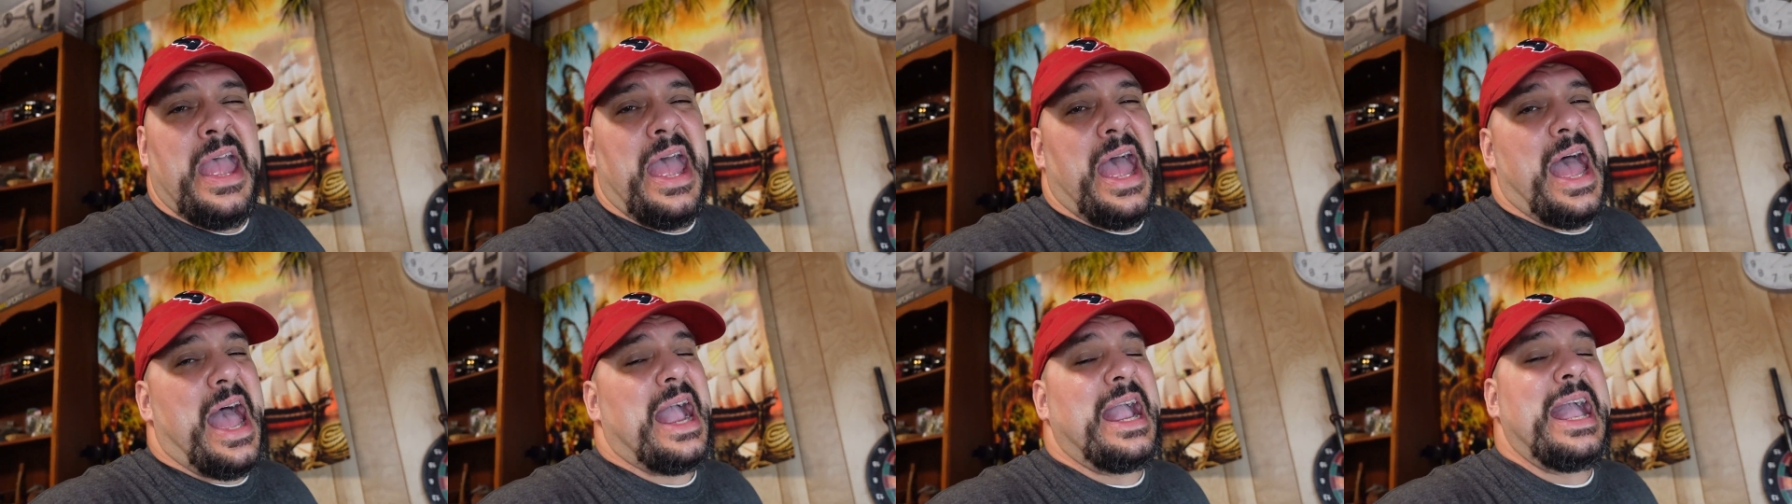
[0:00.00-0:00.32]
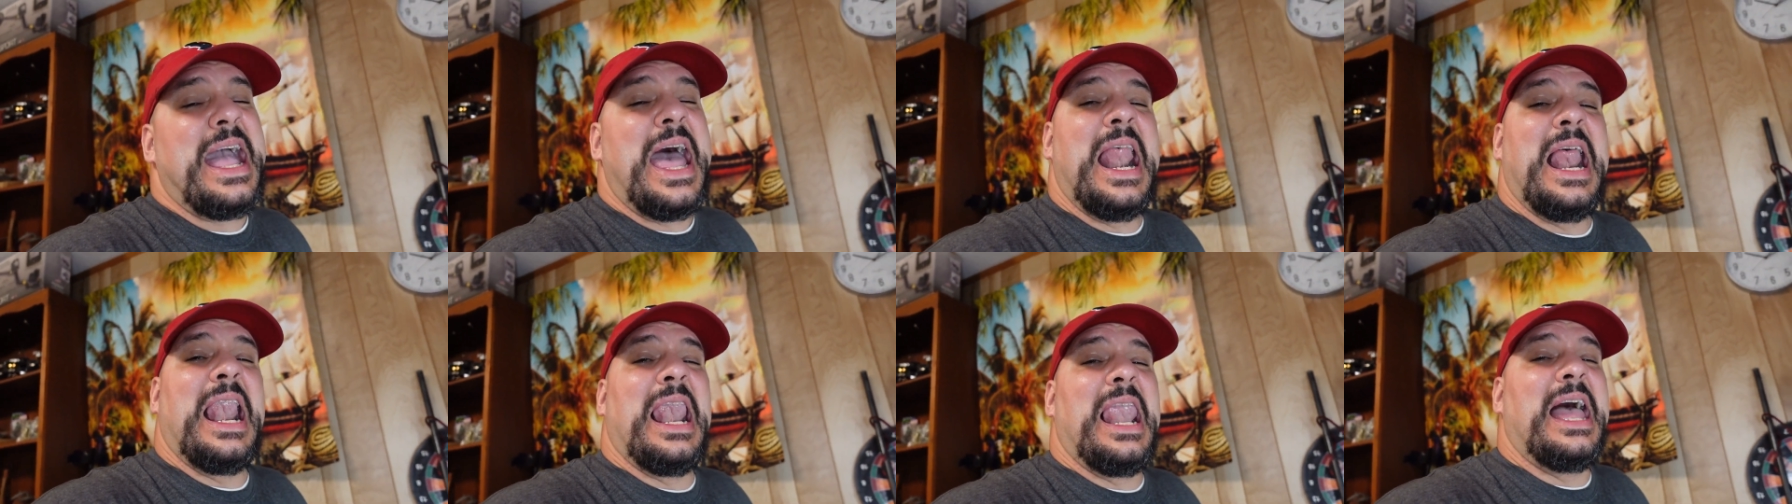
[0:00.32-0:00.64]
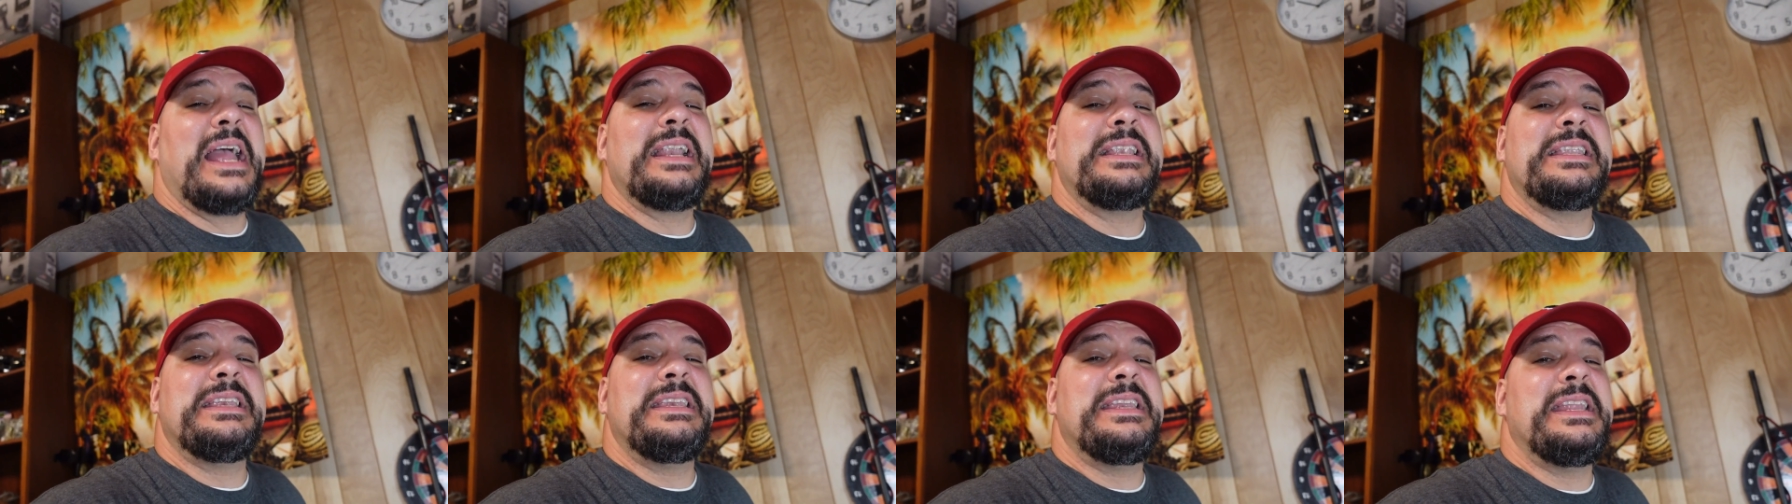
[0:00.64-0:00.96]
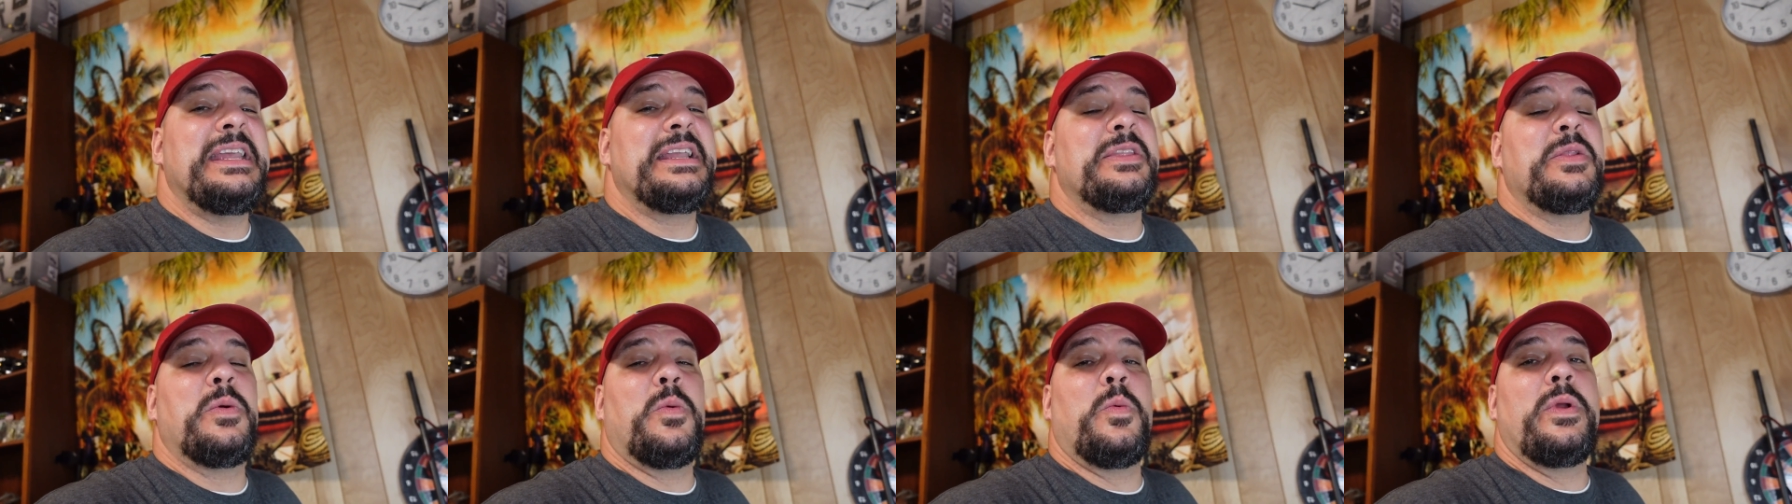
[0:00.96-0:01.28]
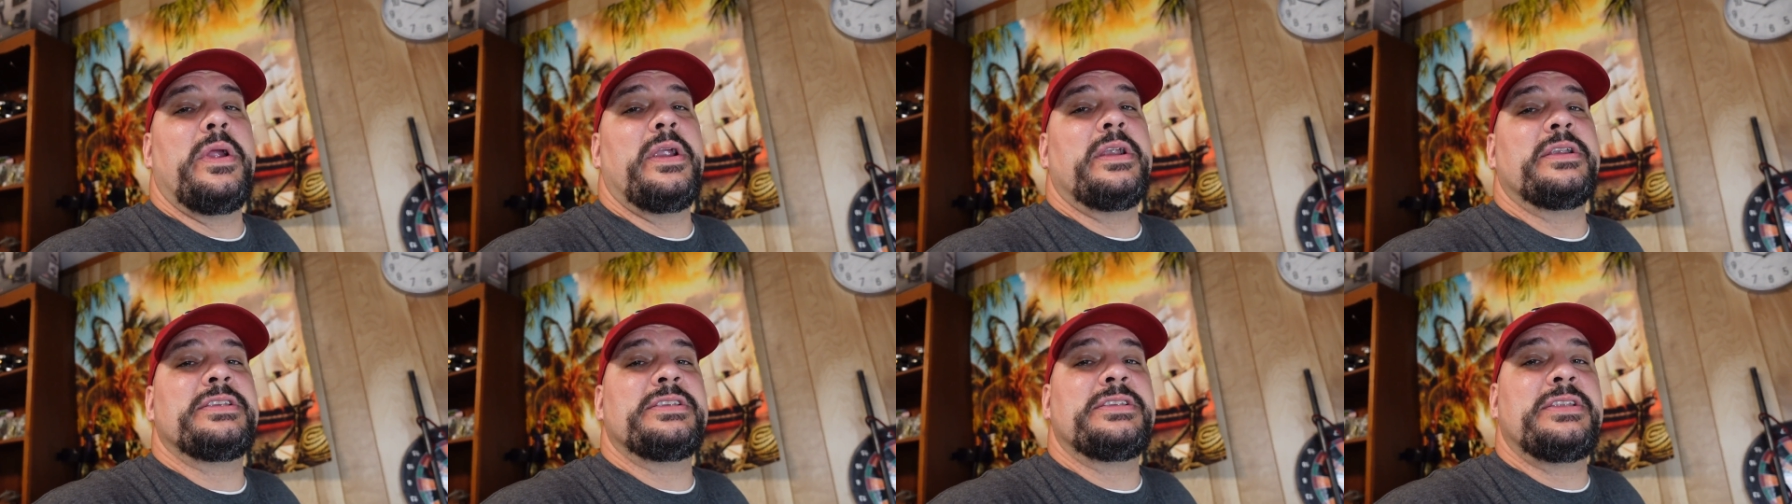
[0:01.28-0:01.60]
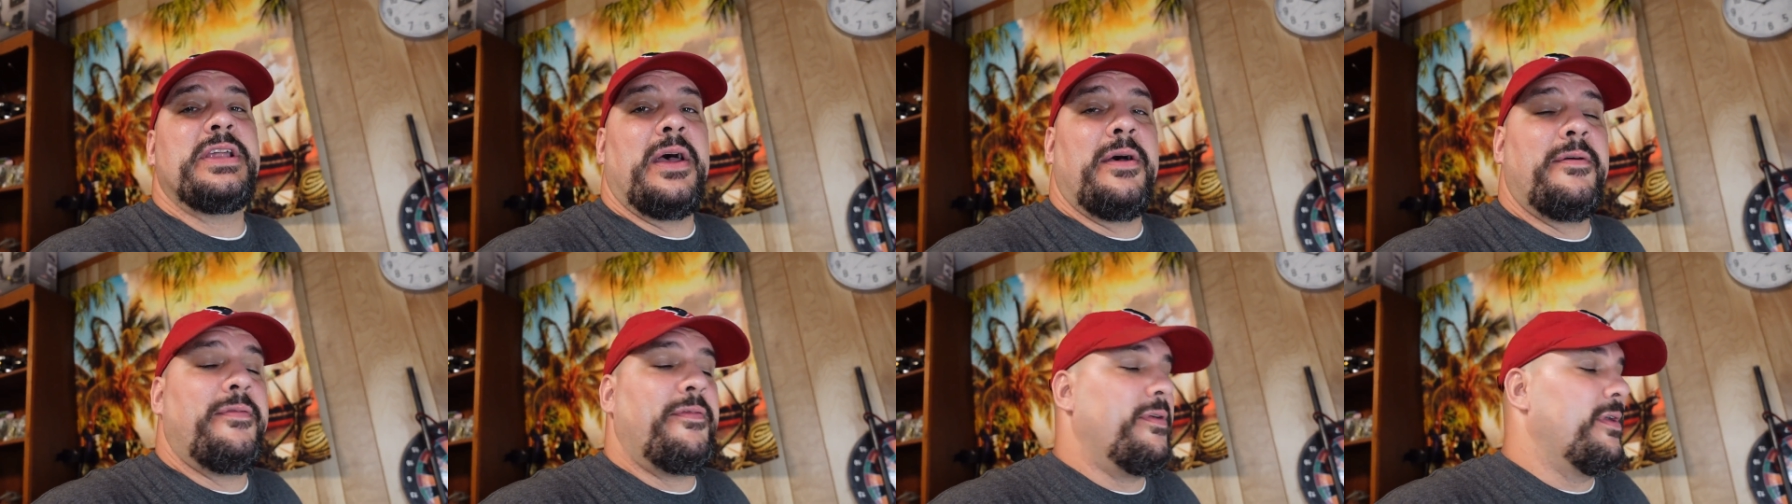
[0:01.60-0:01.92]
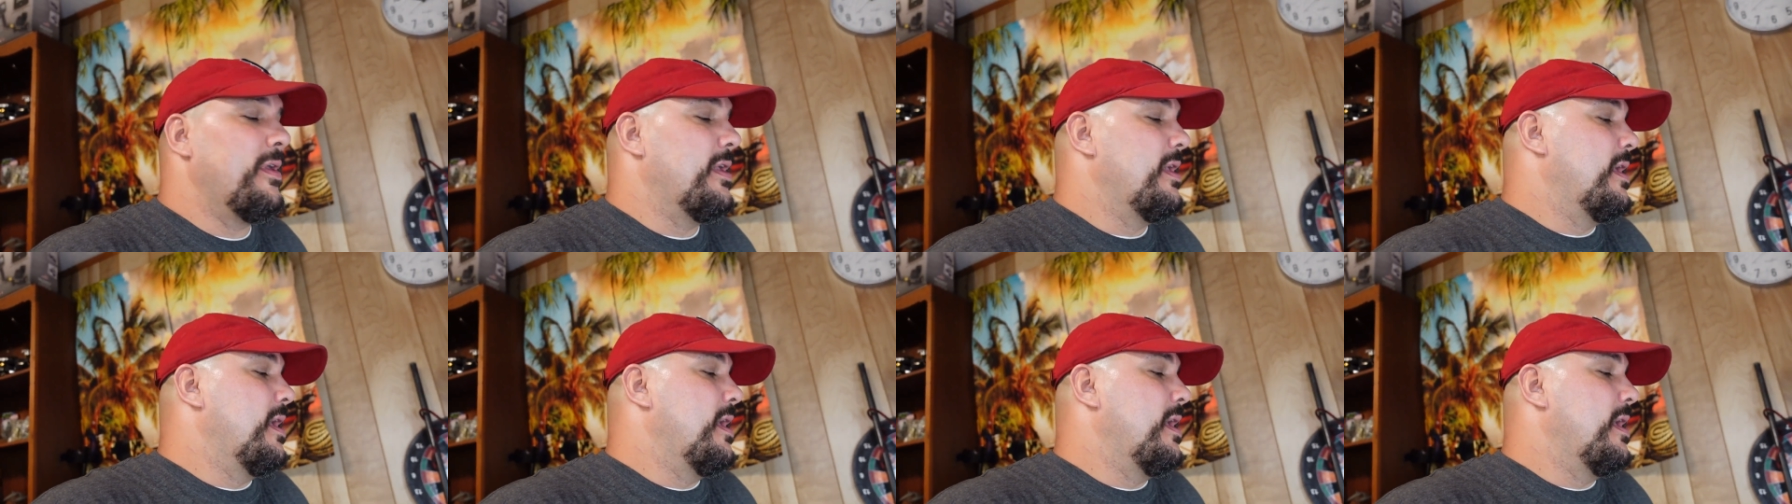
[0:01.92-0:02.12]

I kind of like to dig the weird stuff.